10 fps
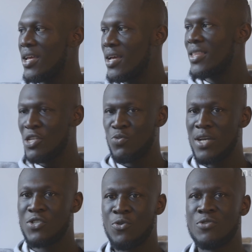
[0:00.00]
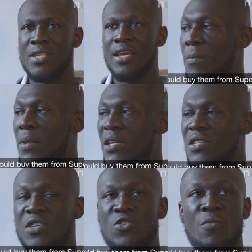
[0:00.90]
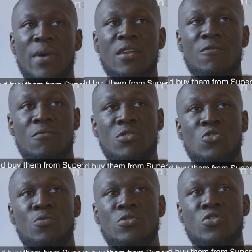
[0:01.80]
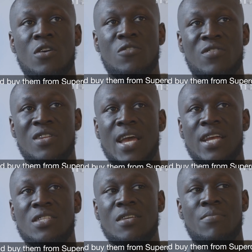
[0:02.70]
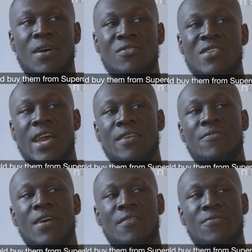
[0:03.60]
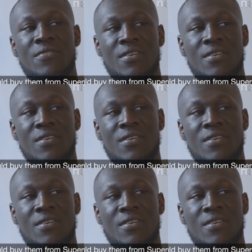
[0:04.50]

Yeah, yeah. That's why it's so sick. And you see, you could buy them from Superdrugs for nineteen pounds ninety-five.